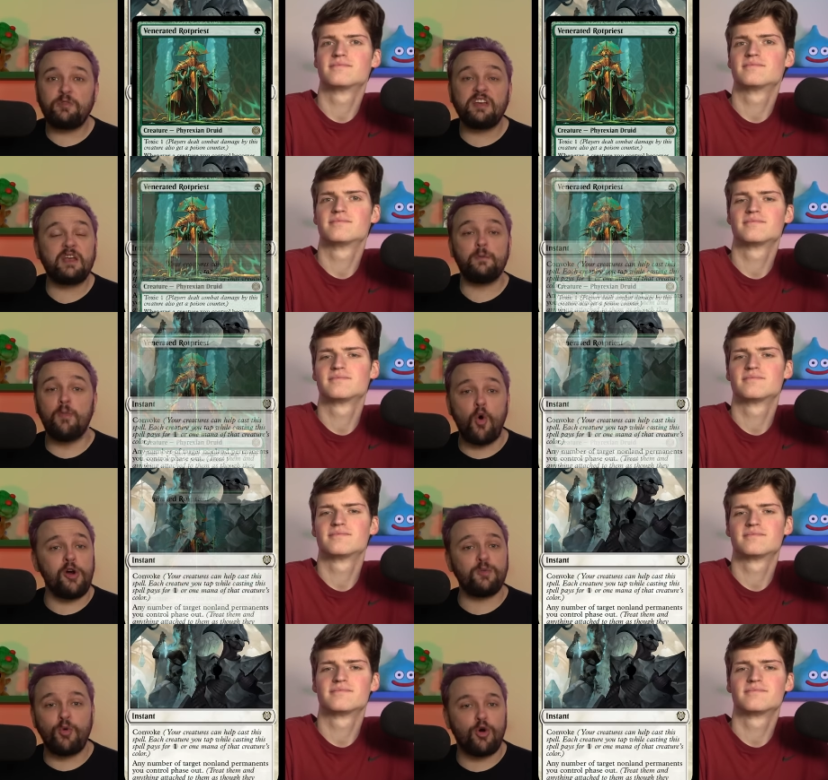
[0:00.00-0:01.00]
Speaker 1: getting more
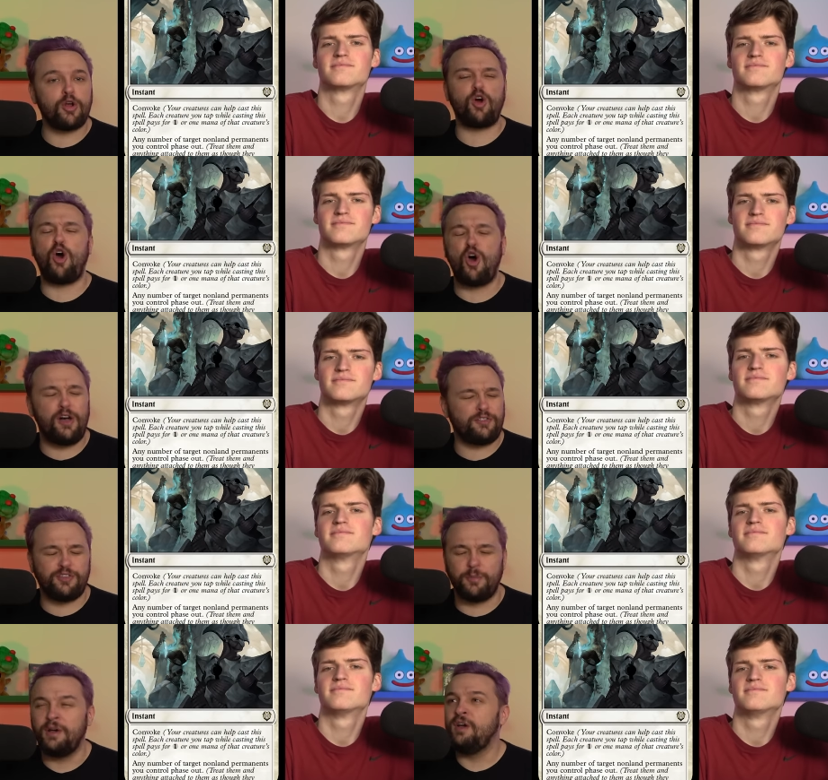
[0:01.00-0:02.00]
and more
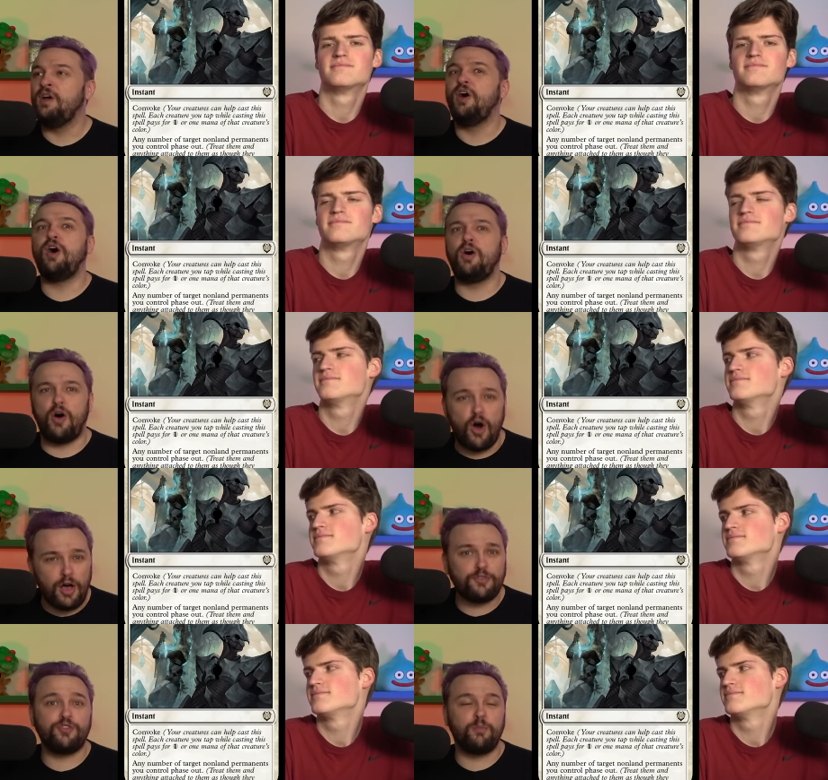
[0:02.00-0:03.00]
awesome,
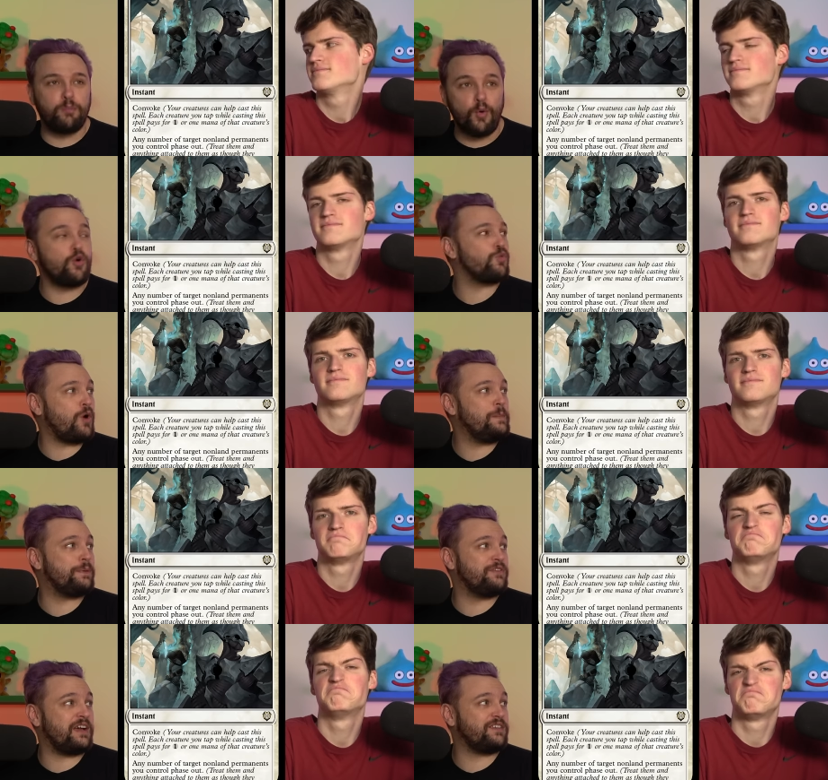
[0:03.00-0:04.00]
awesome board wipe
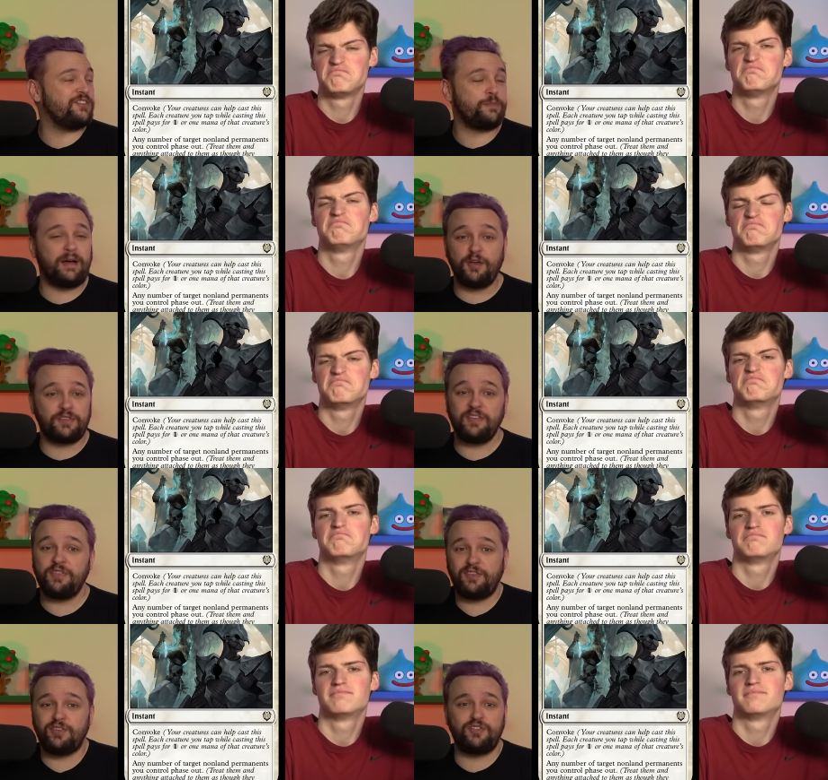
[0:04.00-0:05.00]
protection spells, and
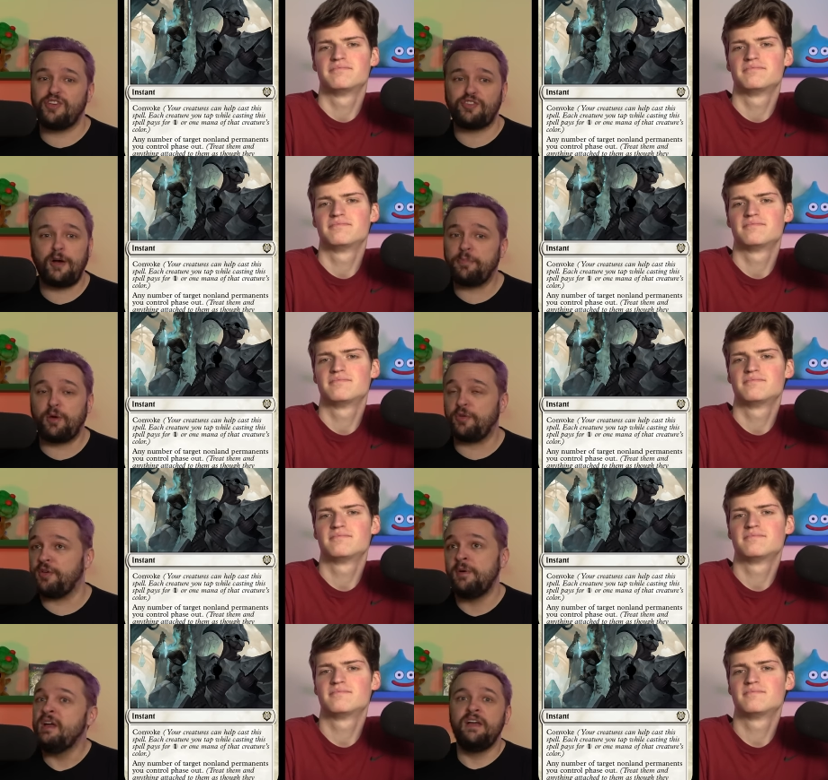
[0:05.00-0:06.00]
this is just up there with them.
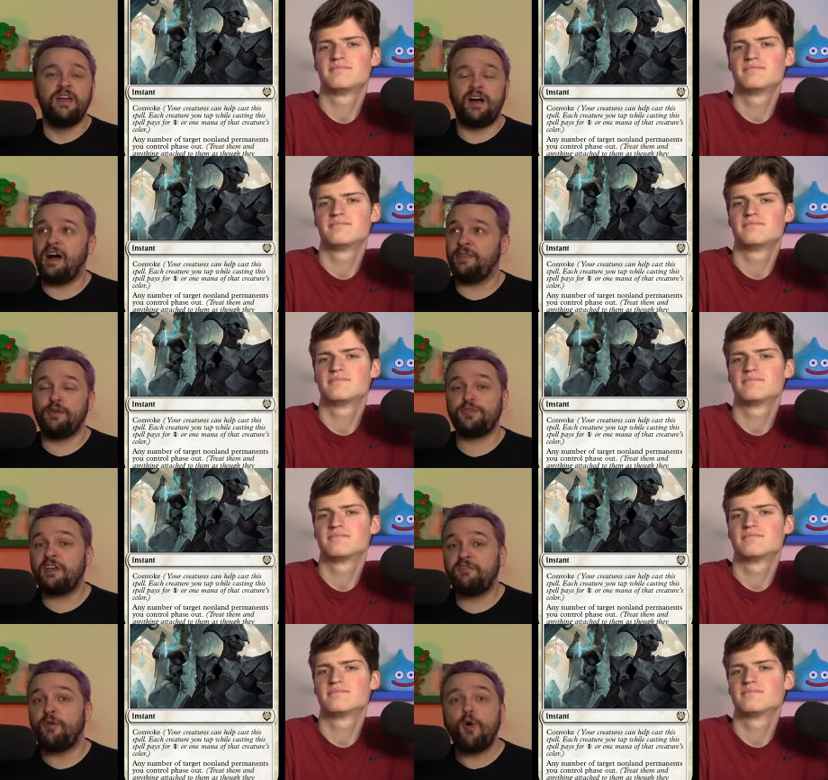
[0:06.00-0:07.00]
Uh, there's like
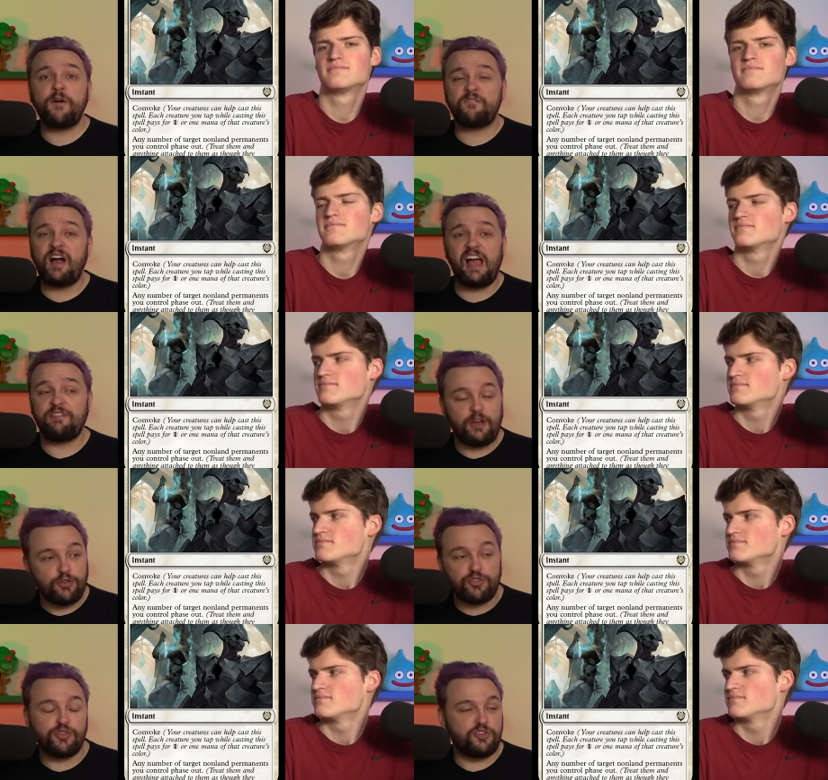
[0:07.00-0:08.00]
four or five that are
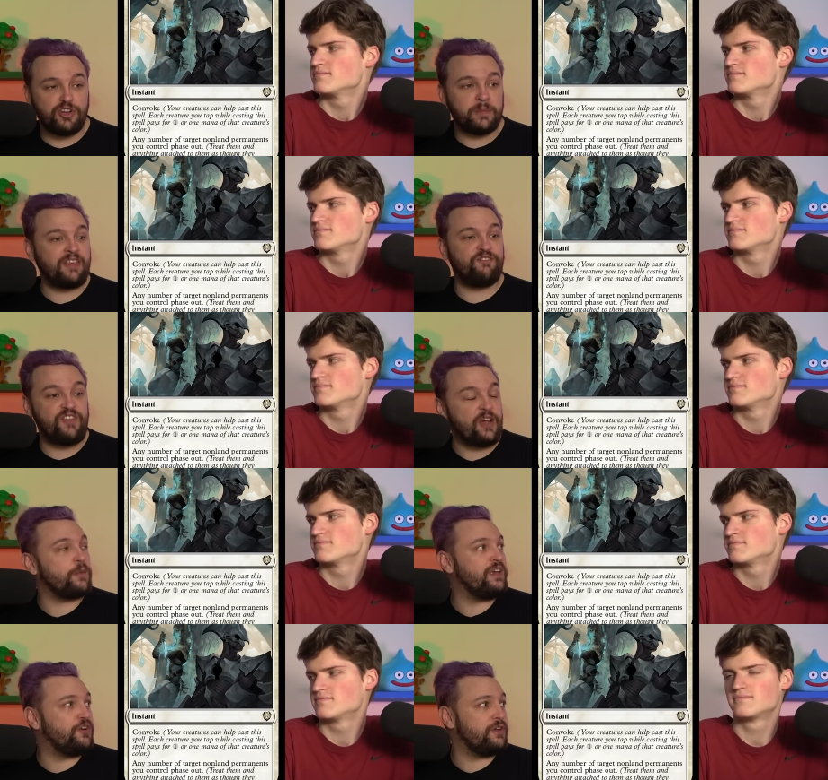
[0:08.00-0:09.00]
just legitimately very
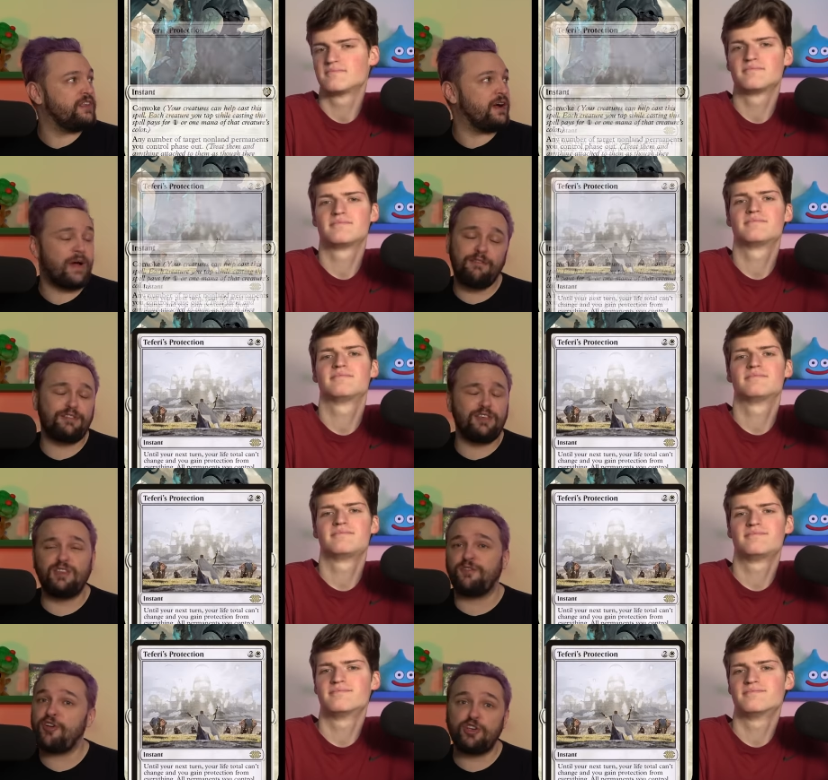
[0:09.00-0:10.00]
good now. Obviously,
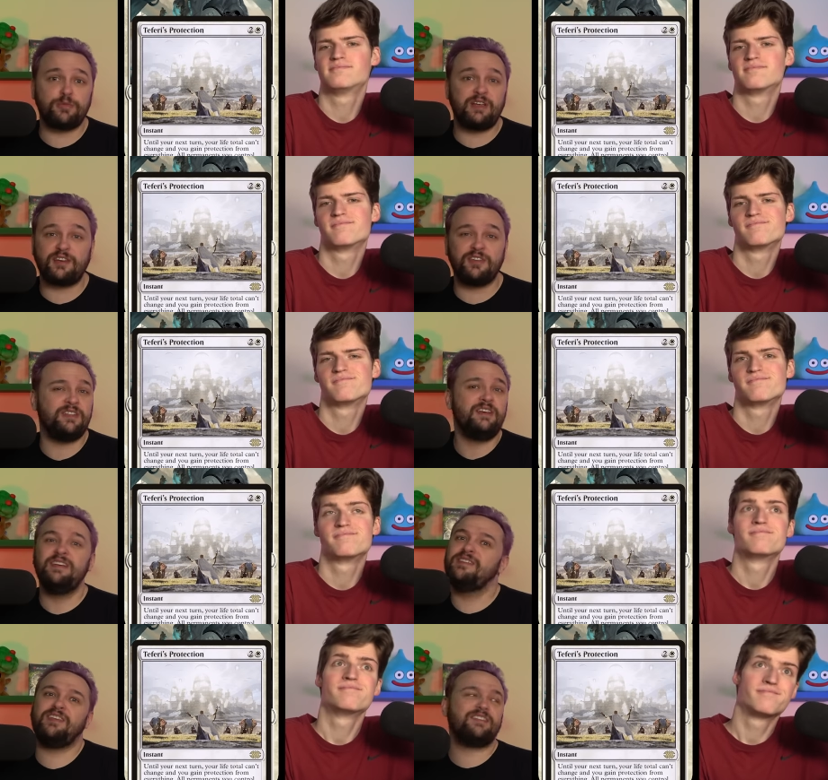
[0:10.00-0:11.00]
Teferi's Protection
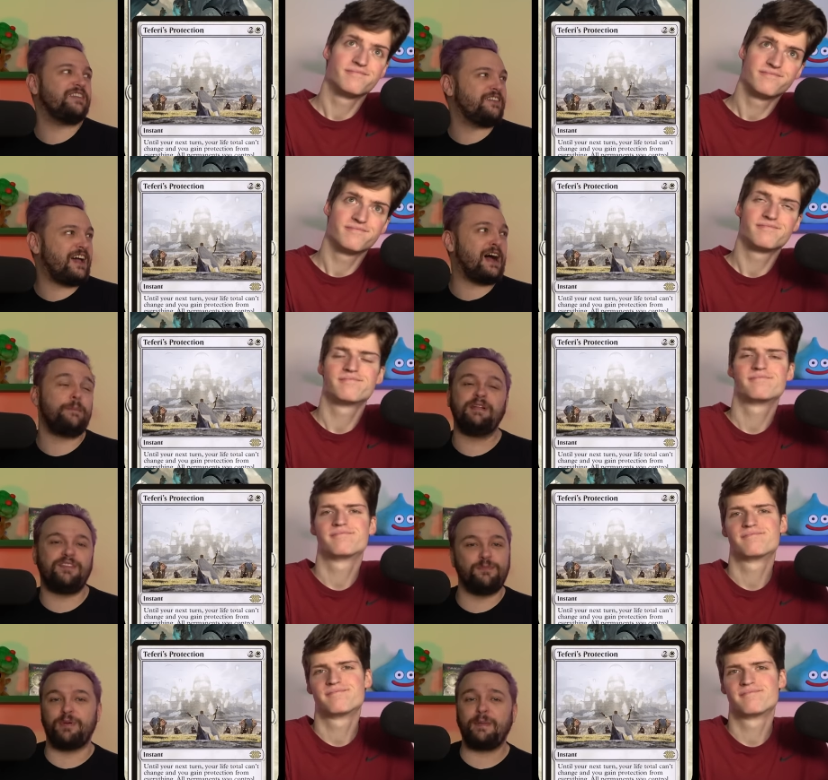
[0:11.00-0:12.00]
sits at the top, and it's
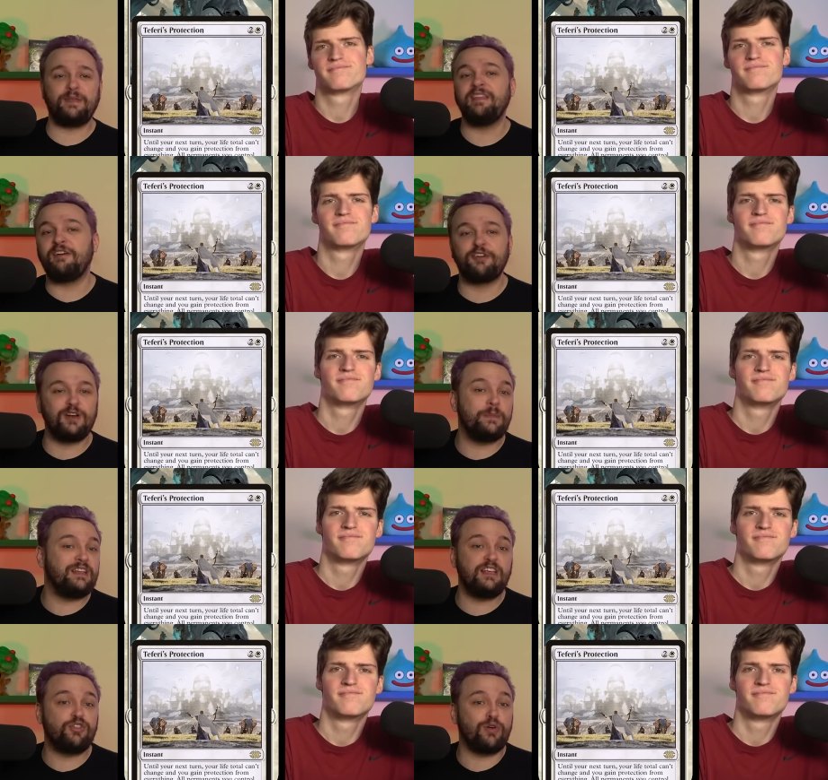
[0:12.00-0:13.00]
probably never going to be
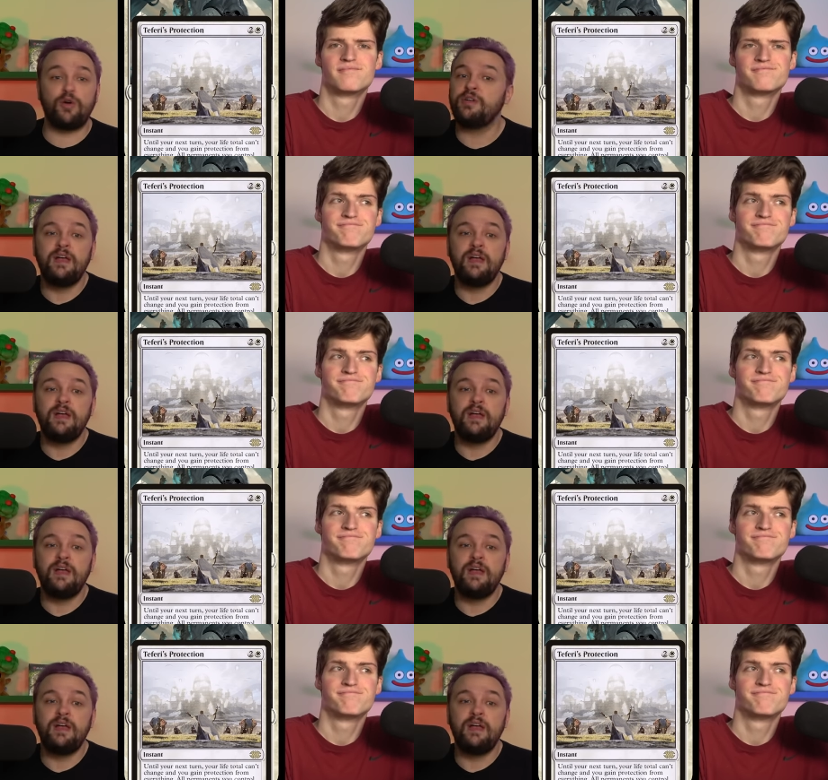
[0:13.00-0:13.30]
dethroned.